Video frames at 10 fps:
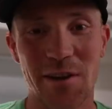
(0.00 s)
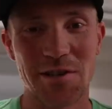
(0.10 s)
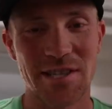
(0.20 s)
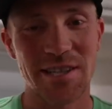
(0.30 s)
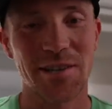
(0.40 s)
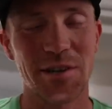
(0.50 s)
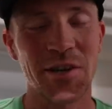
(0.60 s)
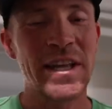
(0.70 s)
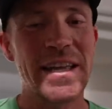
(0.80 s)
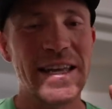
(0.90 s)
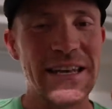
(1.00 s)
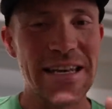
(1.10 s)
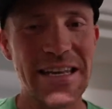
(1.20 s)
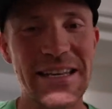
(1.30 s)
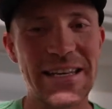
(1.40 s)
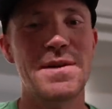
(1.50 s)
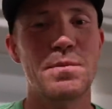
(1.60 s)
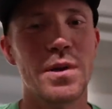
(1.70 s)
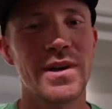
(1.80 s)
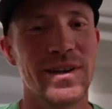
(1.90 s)
are still knee deep
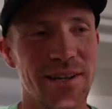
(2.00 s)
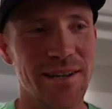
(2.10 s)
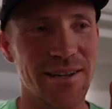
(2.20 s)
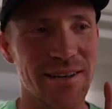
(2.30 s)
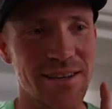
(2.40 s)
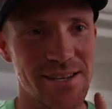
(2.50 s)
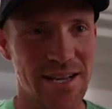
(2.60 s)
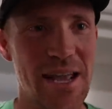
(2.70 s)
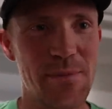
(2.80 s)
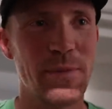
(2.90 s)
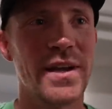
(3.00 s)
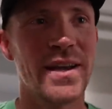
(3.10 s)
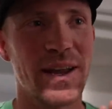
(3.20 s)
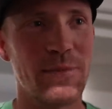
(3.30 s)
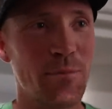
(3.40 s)
in taping and